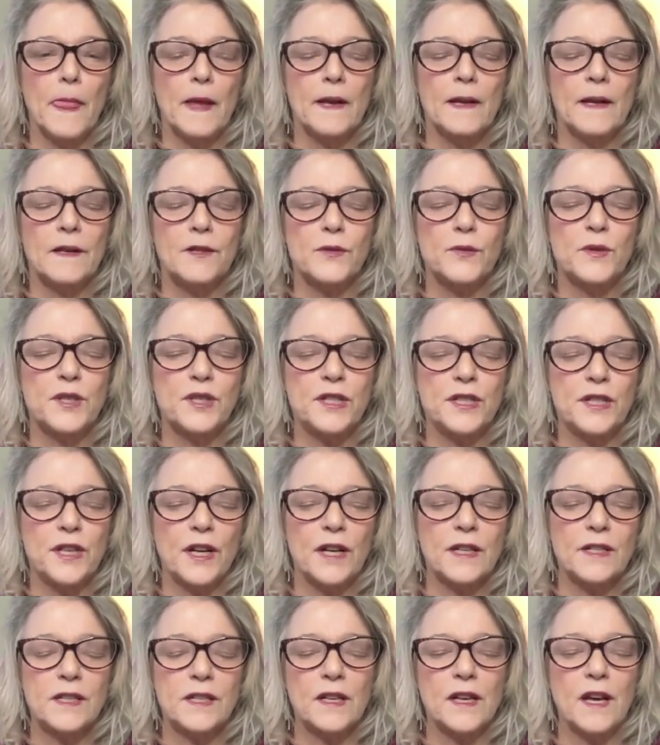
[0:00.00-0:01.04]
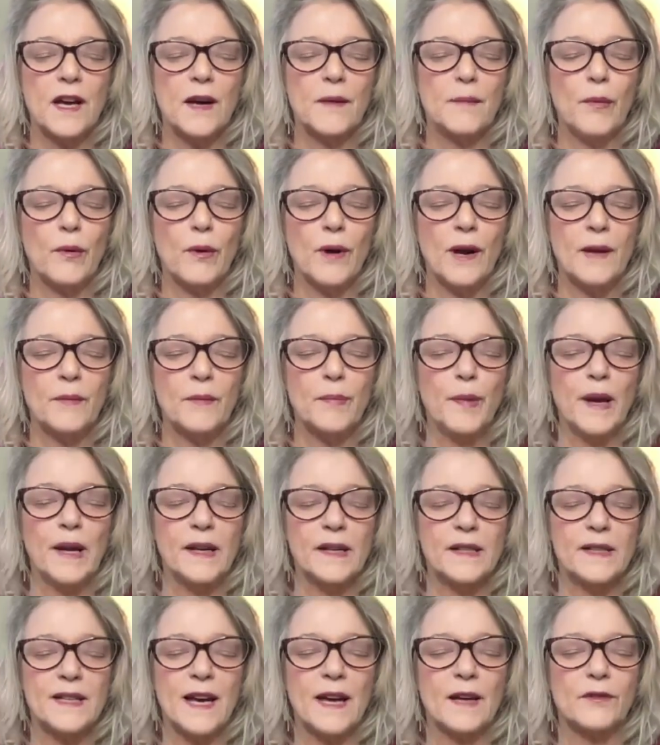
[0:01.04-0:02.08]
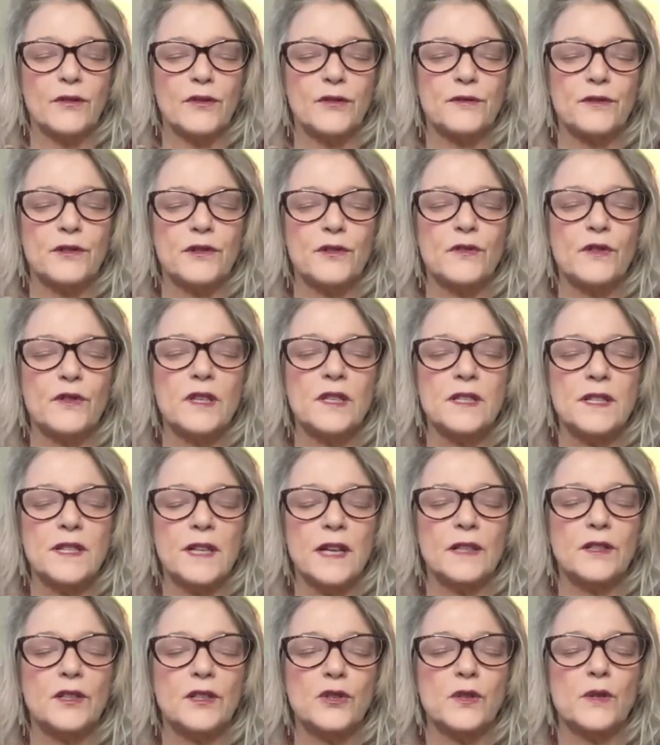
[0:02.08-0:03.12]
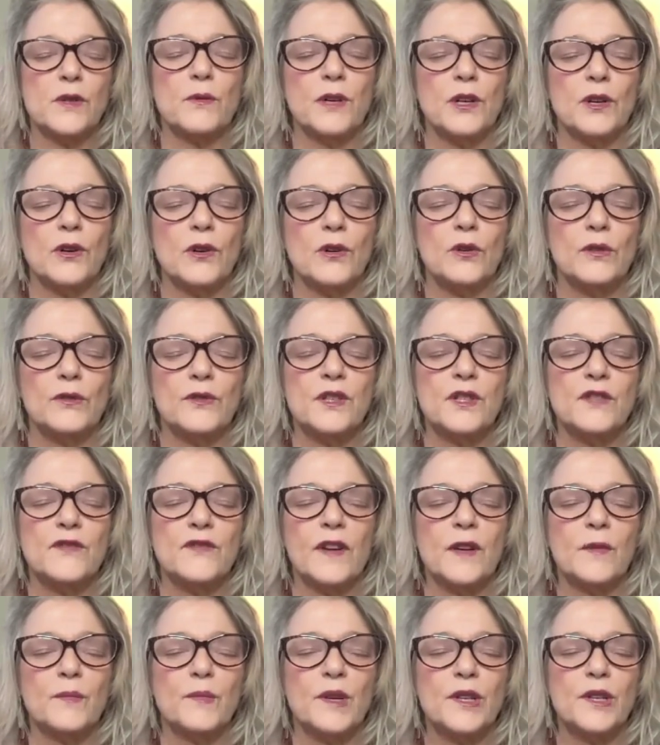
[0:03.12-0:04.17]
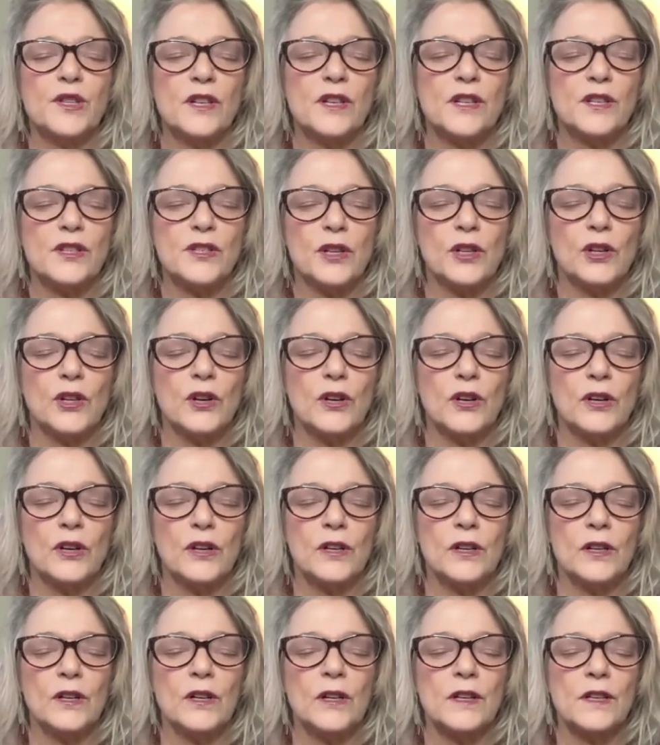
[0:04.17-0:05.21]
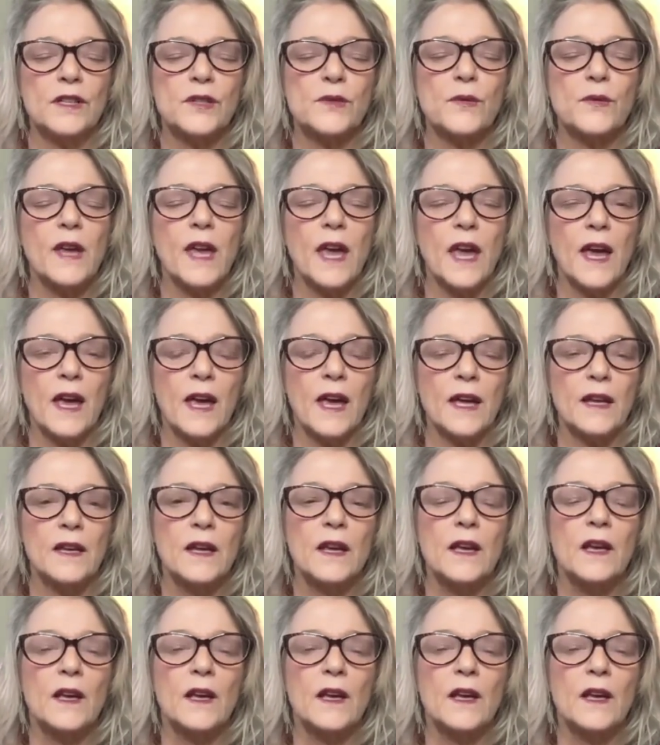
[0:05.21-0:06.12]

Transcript: Now, as we start to come right back down through these tunnels, we want to hold this vibration as long as we can,